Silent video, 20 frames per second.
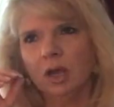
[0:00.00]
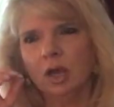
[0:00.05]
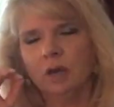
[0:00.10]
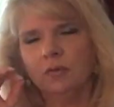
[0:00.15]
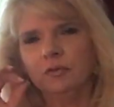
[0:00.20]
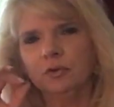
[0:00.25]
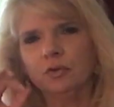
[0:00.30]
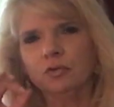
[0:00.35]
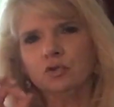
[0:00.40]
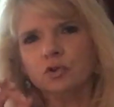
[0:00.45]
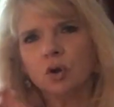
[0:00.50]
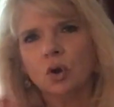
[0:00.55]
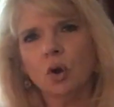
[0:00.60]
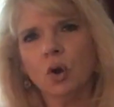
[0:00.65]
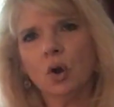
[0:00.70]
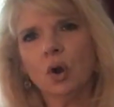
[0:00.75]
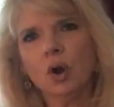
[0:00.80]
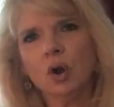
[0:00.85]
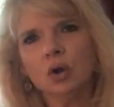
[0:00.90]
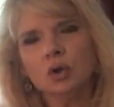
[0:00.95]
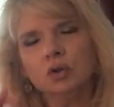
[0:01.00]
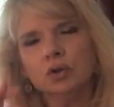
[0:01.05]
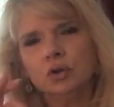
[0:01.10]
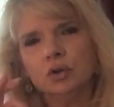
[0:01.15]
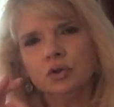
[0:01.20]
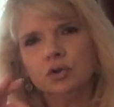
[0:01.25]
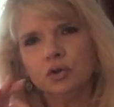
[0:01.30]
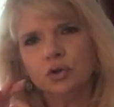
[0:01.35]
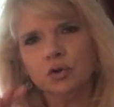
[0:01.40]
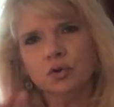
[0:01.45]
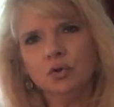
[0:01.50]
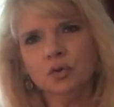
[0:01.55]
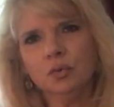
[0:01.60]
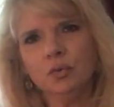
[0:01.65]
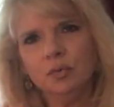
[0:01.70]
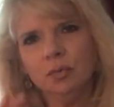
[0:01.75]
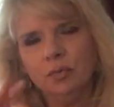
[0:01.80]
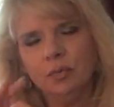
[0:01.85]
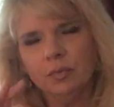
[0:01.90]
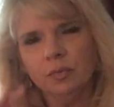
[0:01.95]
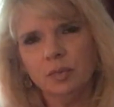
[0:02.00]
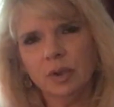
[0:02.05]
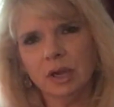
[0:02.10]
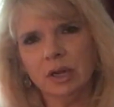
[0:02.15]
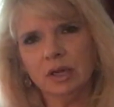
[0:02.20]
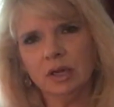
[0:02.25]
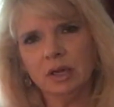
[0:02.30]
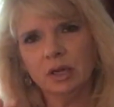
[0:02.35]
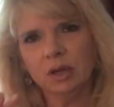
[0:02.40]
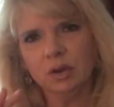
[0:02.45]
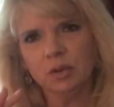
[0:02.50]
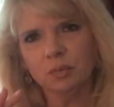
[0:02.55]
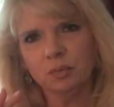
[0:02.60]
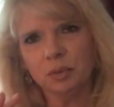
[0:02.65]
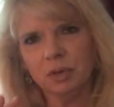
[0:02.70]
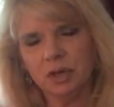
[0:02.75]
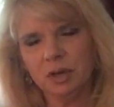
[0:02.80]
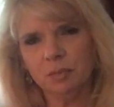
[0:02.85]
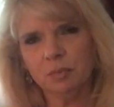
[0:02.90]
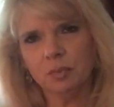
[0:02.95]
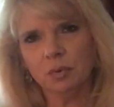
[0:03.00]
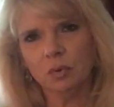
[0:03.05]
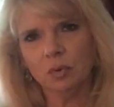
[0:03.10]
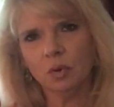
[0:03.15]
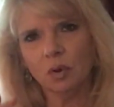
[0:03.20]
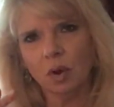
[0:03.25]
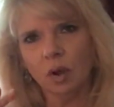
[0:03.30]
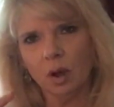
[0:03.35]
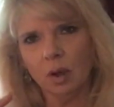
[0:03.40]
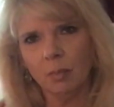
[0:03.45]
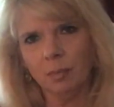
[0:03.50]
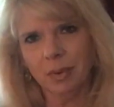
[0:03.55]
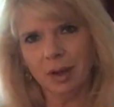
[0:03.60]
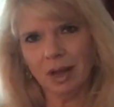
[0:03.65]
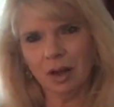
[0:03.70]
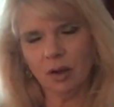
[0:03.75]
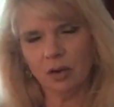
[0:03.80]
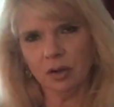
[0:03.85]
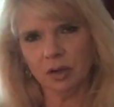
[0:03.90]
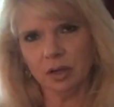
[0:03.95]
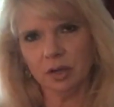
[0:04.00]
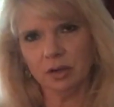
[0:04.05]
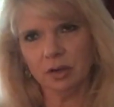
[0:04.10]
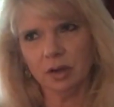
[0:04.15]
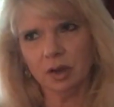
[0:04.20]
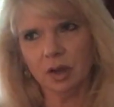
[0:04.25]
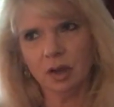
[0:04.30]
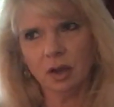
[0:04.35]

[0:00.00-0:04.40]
If you talk to too many people about it,